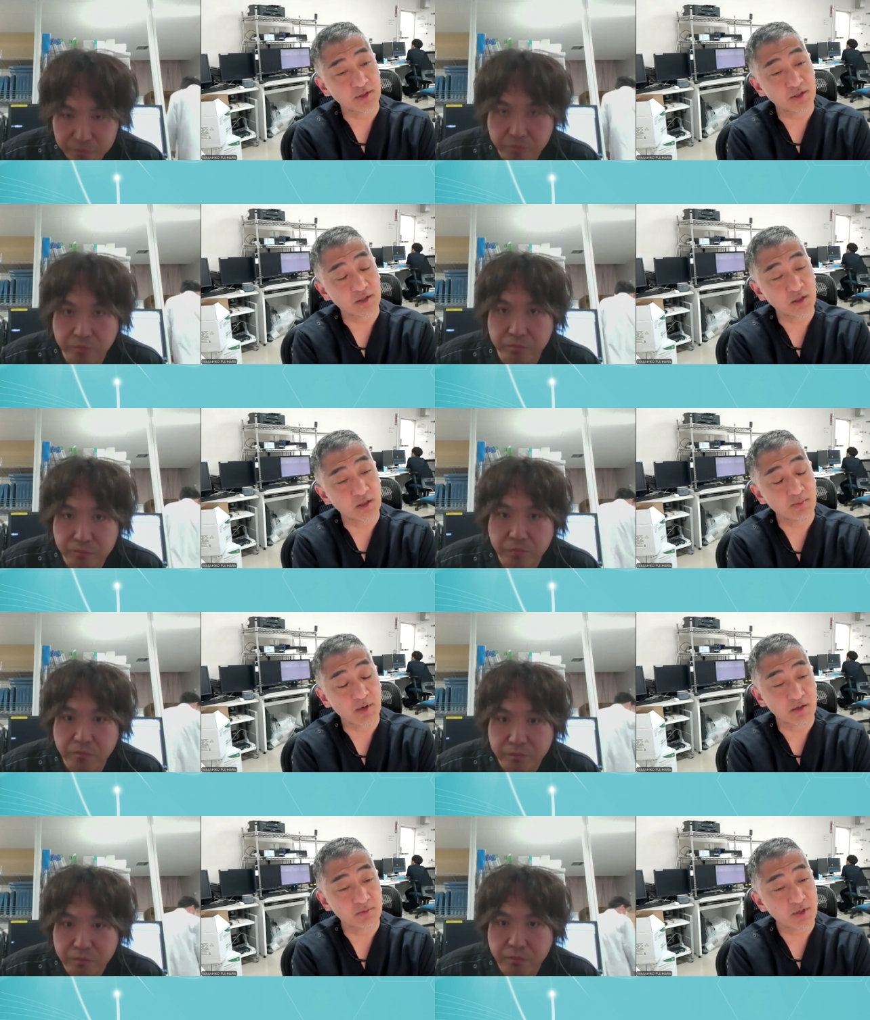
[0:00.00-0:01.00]
Speaker 1: the
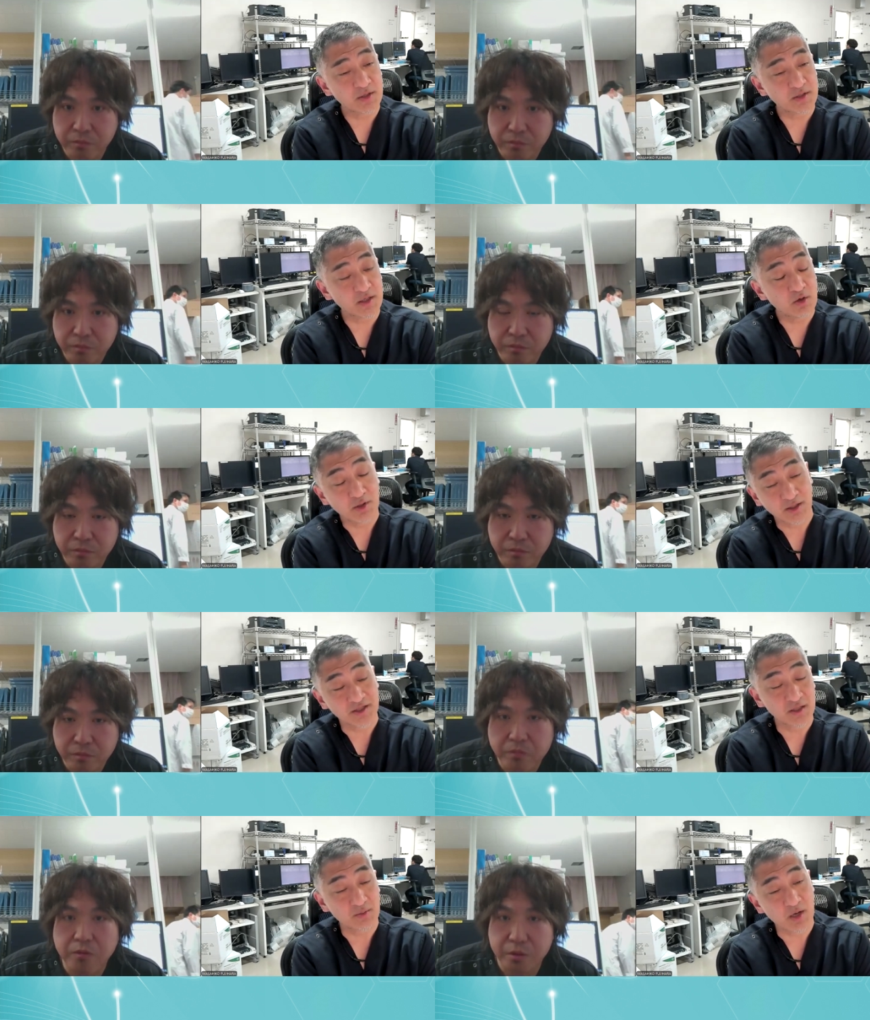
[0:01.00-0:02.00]
variantoplasty or the
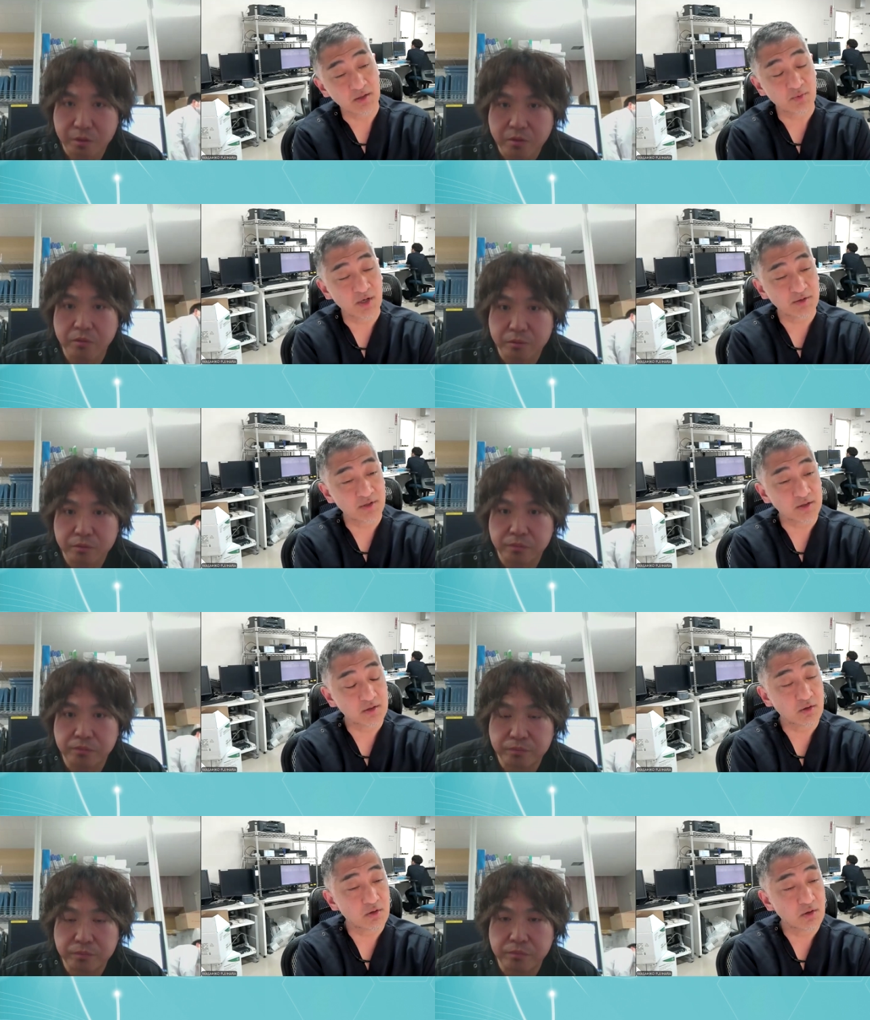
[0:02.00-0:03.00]
DCB angioplasty.
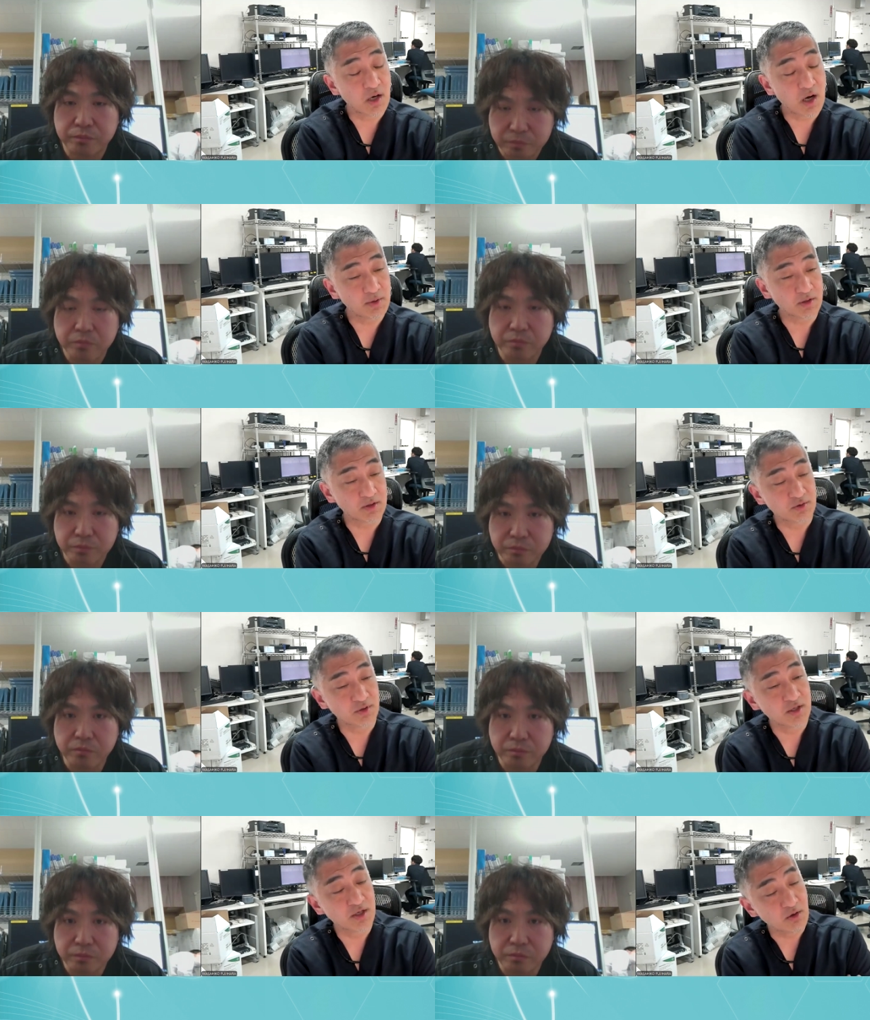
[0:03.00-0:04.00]
So how about that? So
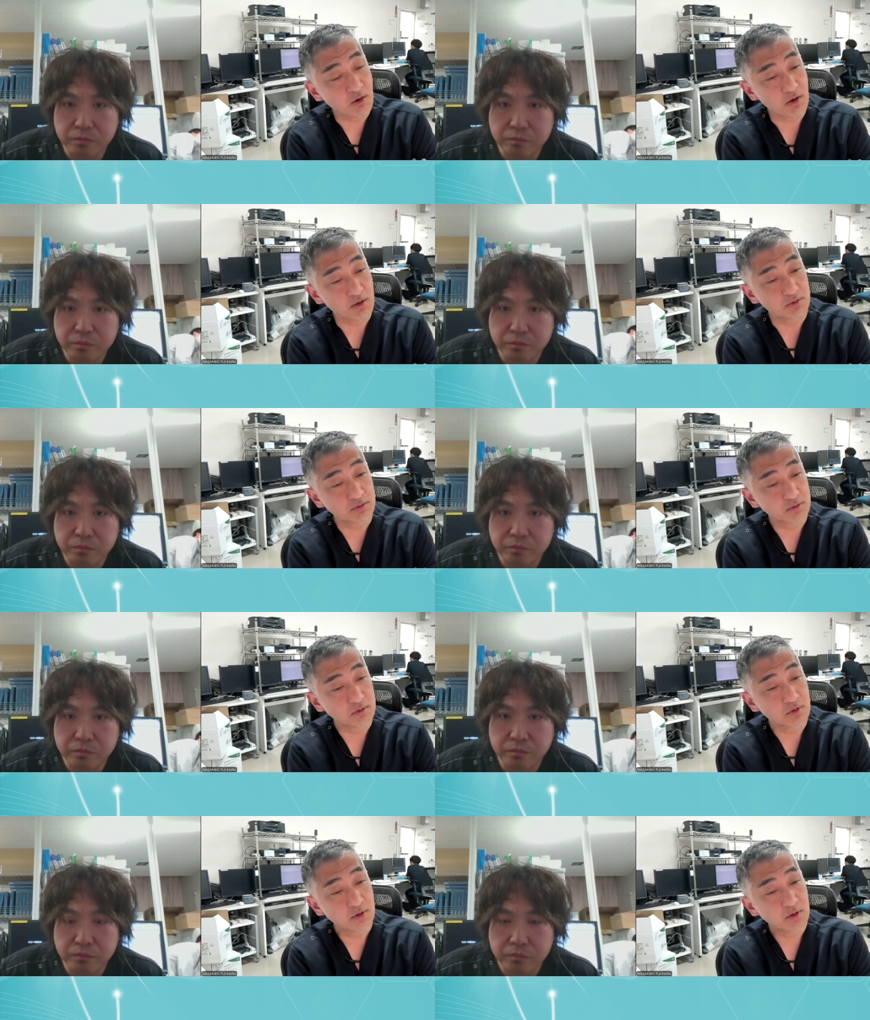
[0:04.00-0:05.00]
recur?
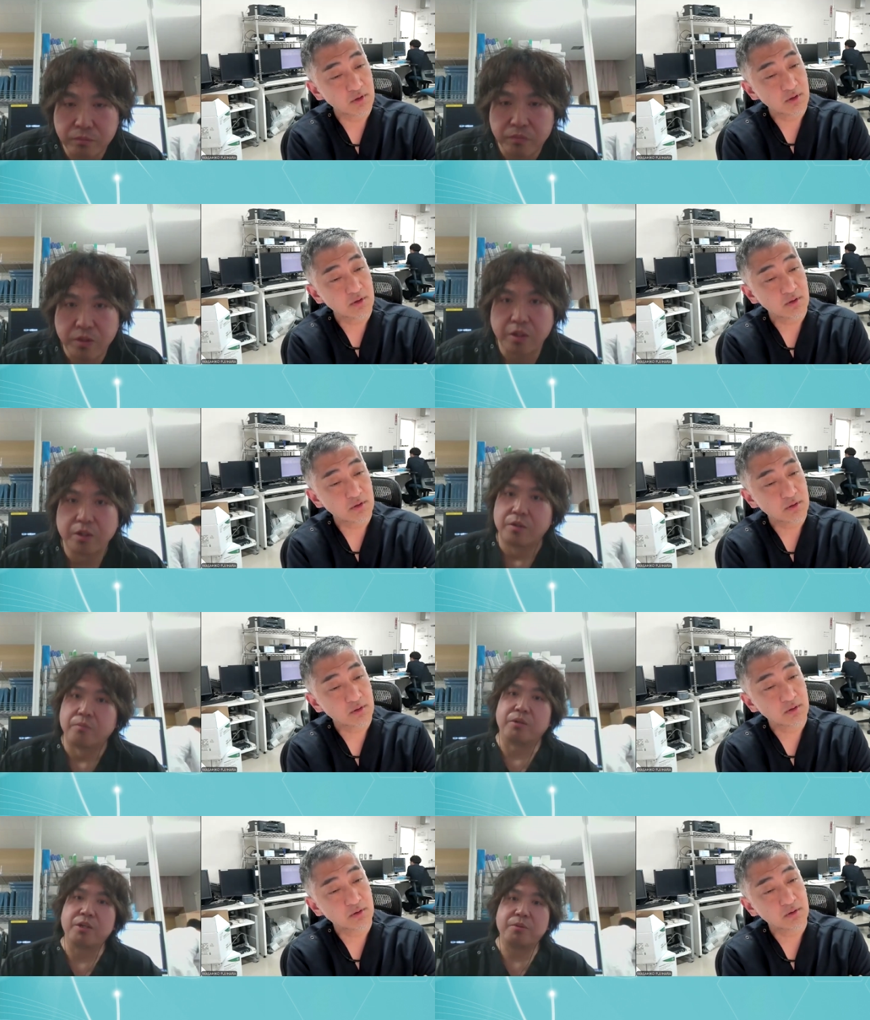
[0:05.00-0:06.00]

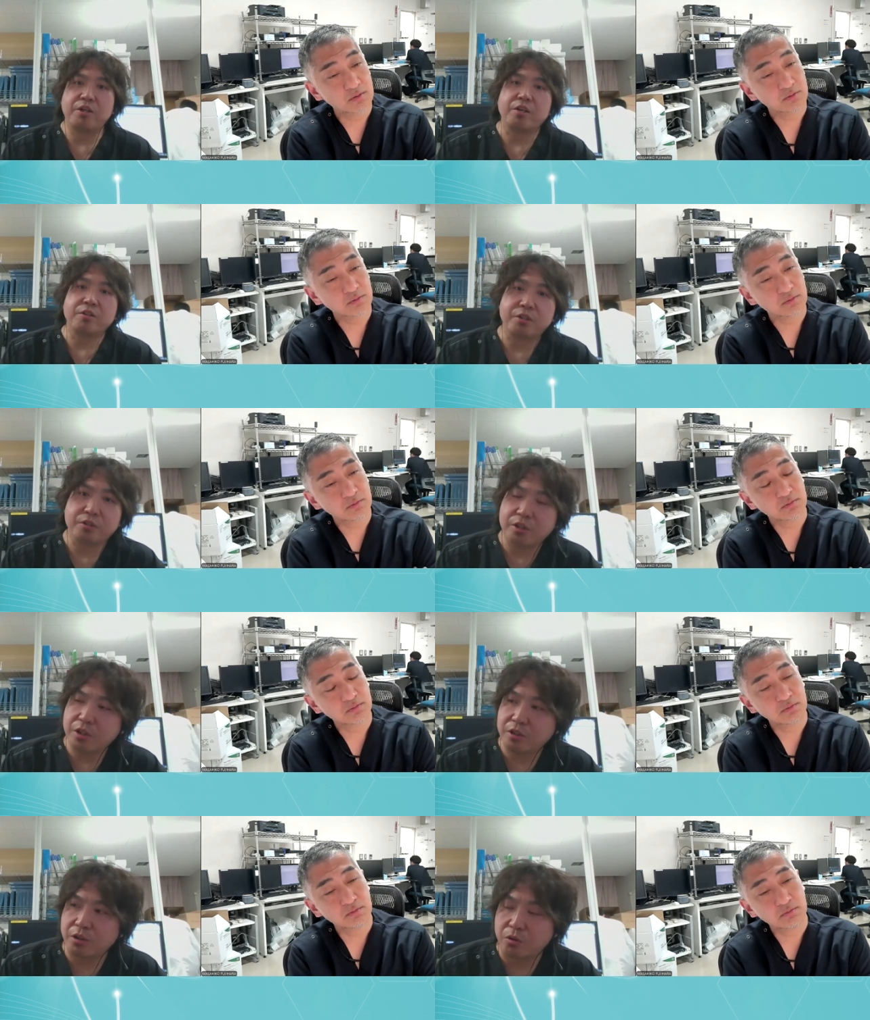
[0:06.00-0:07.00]
Speaker 2: Maybe I think
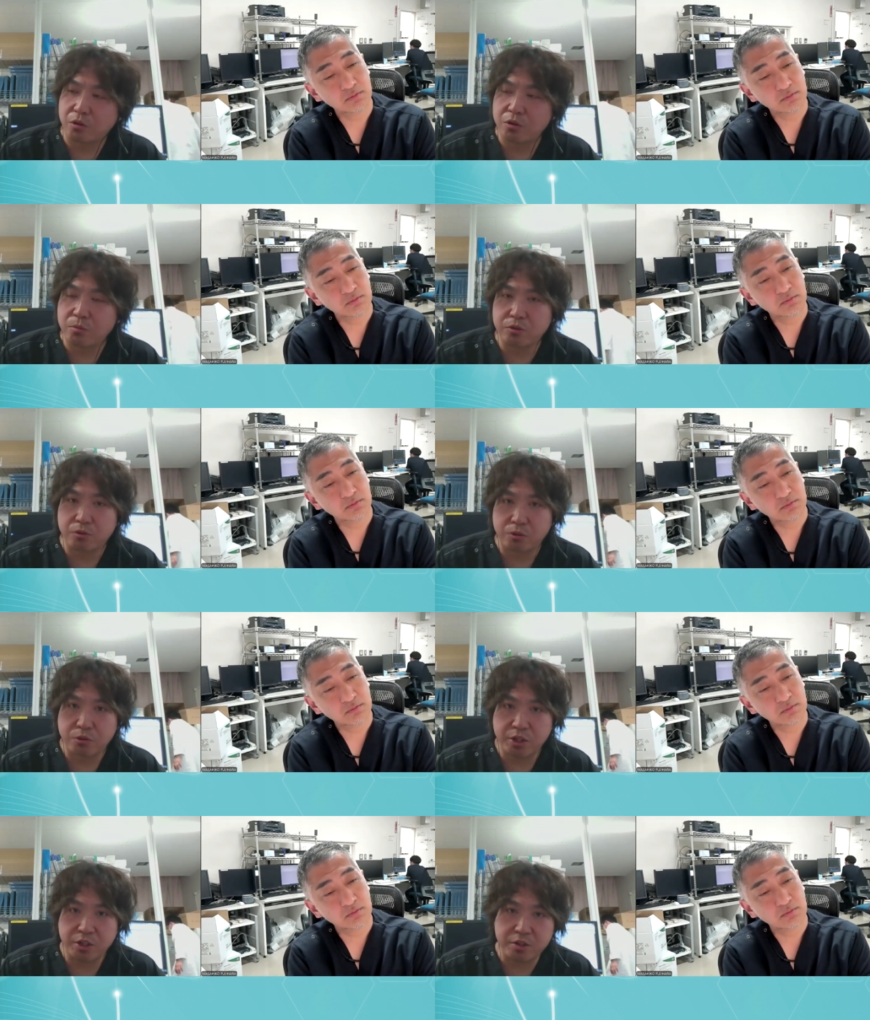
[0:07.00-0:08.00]
the almost
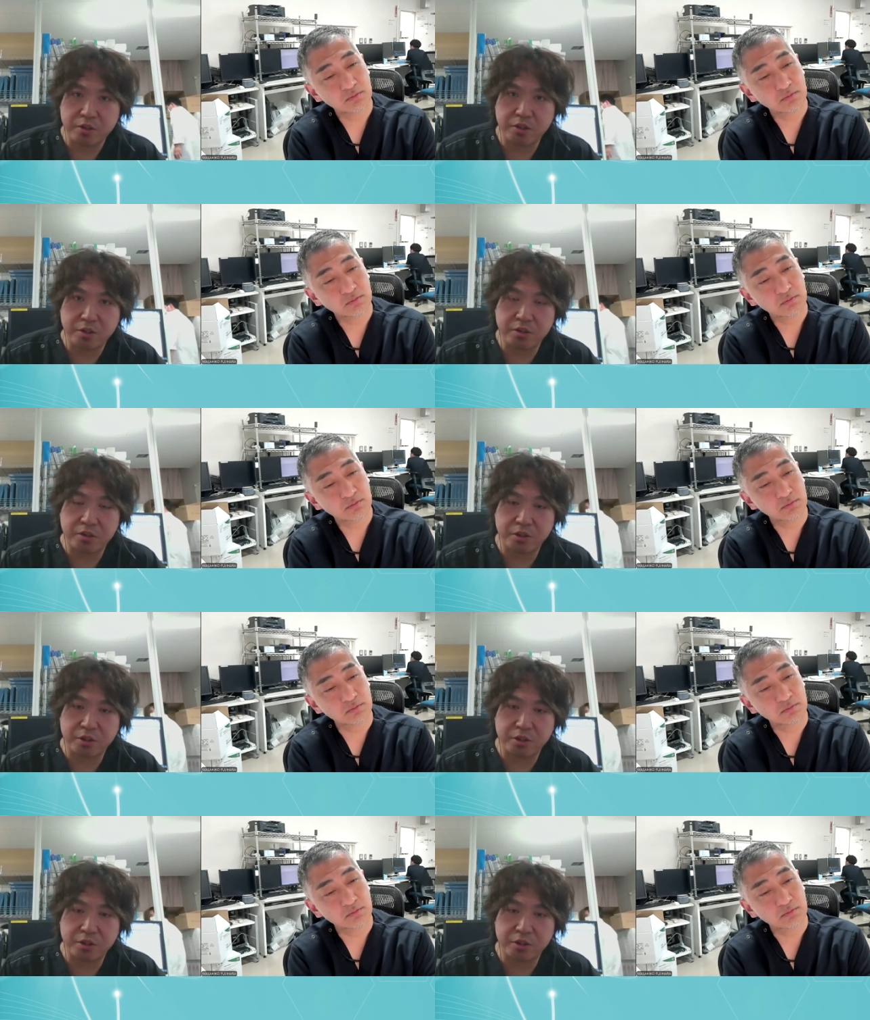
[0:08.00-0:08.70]
all cases